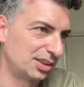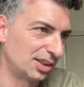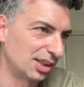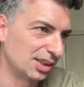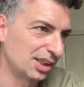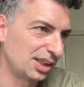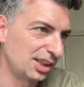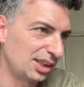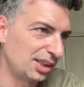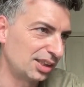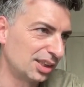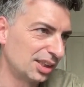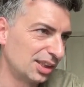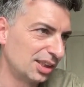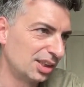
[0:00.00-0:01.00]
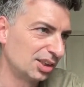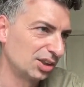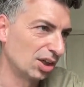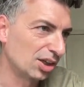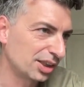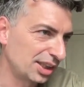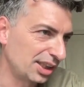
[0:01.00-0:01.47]
Donkey,
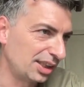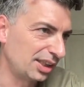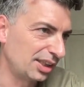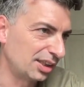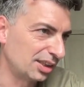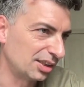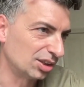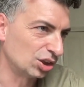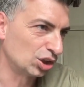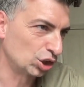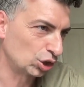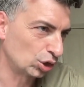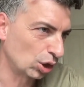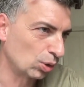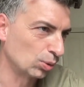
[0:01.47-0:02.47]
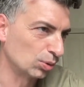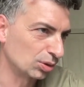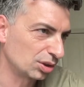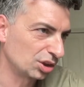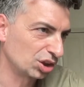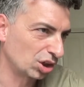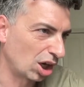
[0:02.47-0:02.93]
donkey show,
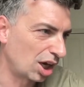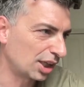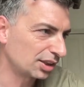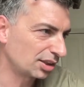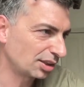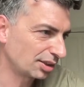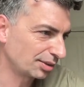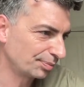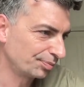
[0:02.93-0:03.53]
shot.